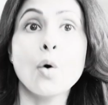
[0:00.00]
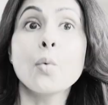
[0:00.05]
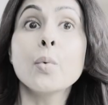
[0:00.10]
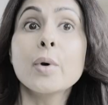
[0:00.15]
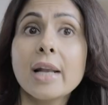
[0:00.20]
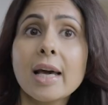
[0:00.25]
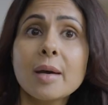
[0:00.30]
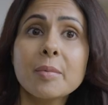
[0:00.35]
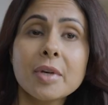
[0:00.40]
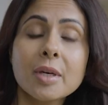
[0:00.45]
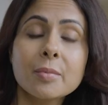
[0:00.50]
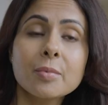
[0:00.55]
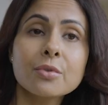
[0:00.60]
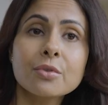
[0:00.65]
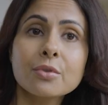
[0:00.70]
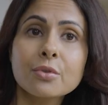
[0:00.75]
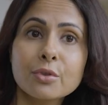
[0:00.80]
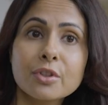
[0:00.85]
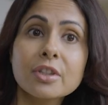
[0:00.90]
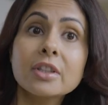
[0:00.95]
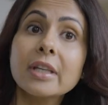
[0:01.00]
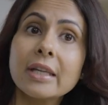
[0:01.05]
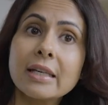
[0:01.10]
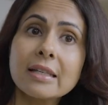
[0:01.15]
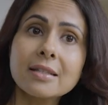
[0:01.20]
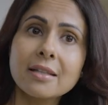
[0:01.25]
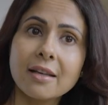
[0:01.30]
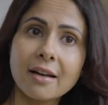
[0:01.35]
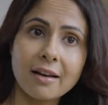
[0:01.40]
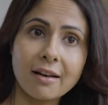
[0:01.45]
Or will I be able to do the
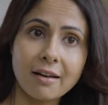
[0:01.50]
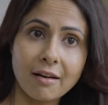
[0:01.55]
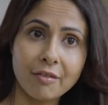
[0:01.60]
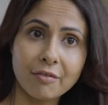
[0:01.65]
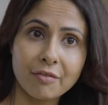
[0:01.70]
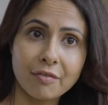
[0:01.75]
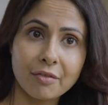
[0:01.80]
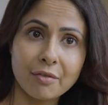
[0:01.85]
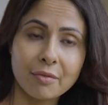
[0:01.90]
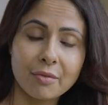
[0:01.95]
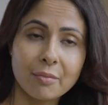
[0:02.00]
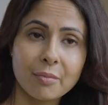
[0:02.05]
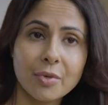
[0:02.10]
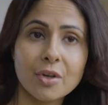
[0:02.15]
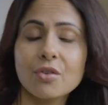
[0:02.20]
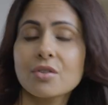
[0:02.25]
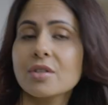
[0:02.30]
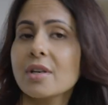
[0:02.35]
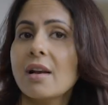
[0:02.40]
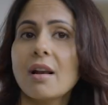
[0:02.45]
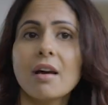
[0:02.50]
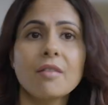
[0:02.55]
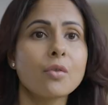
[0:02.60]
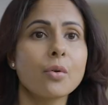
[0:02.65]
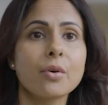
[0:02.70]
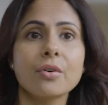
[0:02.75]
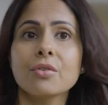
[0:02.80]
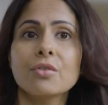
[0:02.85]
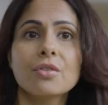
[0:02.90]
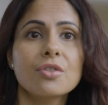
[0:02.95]
things that I love? Because I love
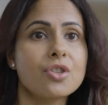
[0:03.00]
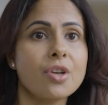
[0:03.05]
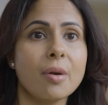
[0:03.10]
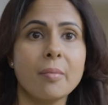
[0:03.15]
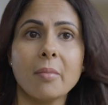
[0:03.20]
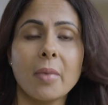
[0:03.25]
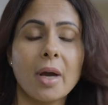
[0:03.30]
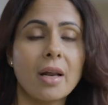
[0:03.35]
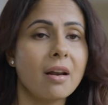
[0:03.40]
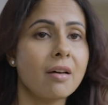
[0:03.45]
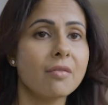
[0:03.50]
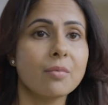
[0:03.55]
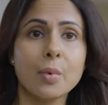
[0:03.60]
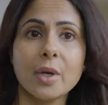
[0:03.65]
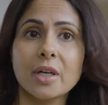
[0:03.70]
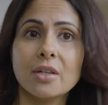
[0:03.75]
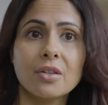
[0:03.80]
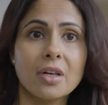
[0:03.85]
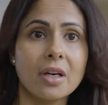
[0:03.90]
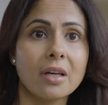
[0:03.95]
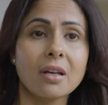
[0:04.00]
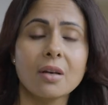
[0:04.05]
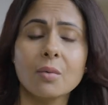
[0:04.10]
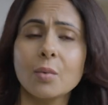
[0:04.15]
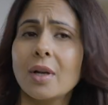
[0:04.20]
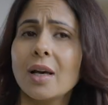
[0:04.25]
going to the gym, I love weight training.